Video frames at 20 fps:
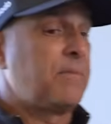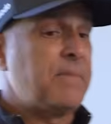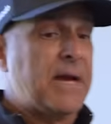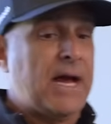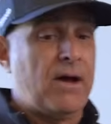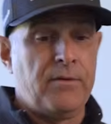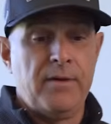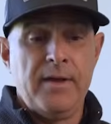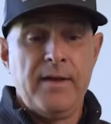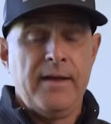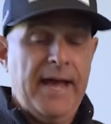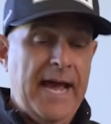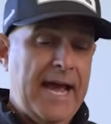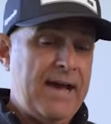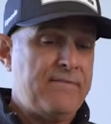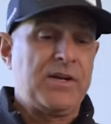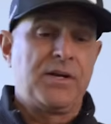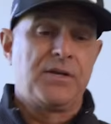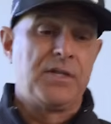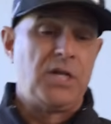about
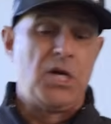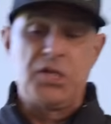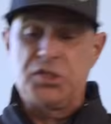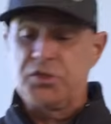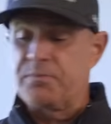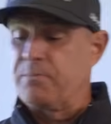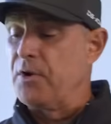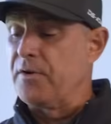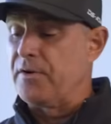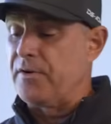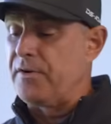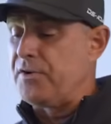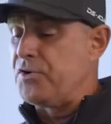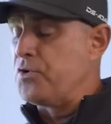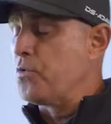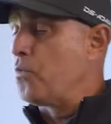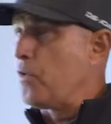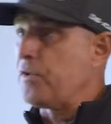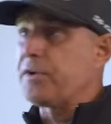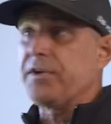having a launch monitor and
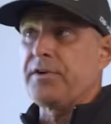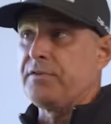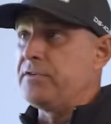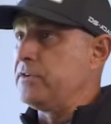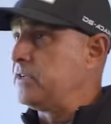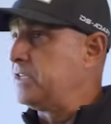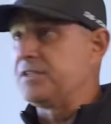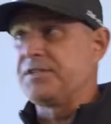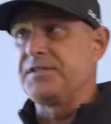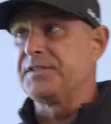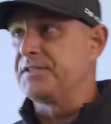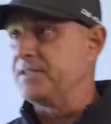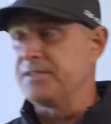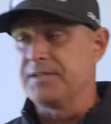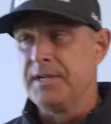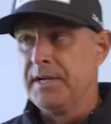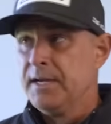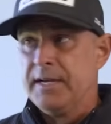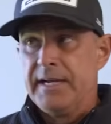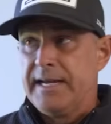you're working on your
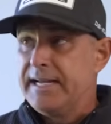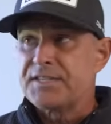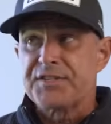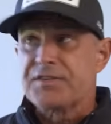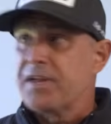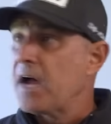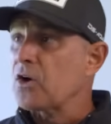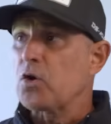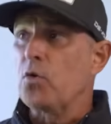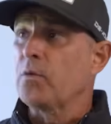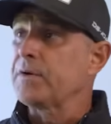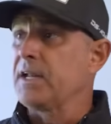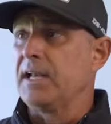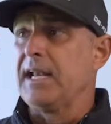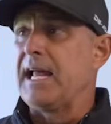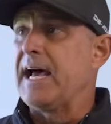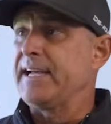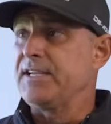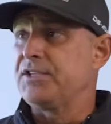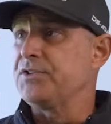distances. It's not going to
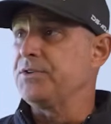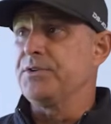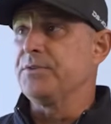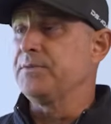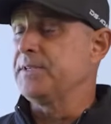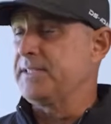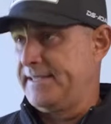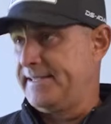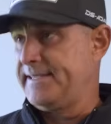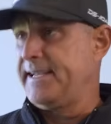lie to you. It's